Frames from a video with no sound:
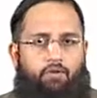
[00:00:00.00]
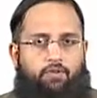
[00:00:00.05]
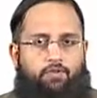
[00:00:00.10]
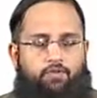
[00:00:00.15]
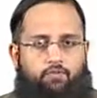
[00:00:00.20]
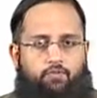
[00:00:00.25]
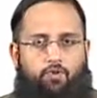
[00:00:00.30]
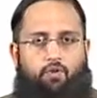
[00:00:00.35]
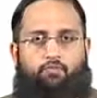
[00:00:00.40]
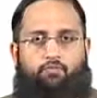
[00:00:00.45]

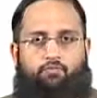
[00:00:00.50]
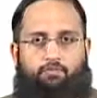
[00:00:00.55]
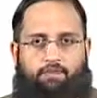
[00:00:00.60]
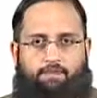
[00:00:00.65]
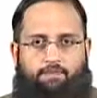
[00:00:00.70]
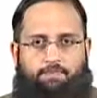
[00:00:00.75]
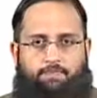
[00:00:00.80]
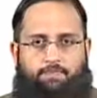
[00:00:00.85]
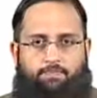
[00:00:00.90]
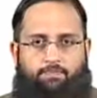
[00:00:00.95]

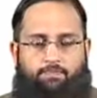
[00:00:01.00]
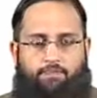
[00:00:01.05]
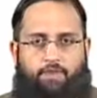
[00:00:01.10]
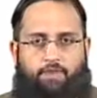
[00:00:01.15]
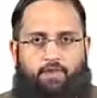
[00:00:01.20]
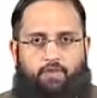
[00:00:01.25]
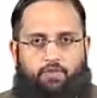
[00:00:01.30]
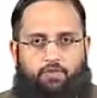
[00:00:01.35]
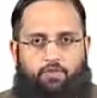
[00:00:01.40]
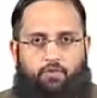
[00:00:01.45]
softwares.
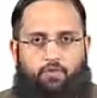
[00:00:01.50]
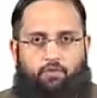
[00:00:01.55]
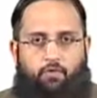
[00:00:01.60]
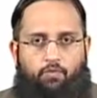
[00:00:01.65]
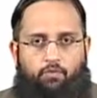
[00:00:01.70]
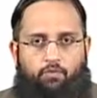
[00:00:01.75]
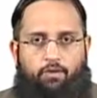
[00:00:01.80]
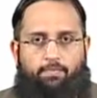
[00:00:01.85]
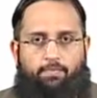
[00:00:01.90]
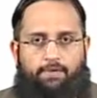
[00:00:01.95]
So we
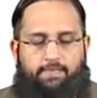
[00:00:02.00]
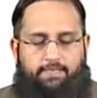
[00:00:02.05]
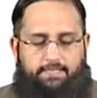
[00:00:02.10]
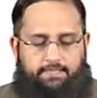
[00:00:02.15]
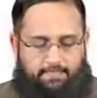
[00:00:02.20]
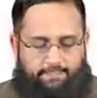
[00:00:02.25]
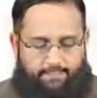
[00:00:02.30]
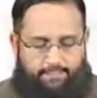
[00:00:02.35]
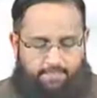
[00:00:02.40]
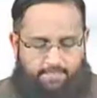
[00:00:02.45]
will be
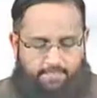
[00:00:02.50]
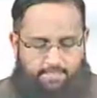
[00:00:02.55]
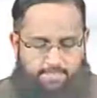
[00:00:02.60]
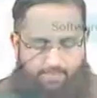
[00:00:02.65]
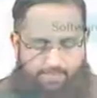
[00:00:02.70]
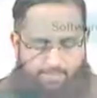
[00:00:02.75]
discussing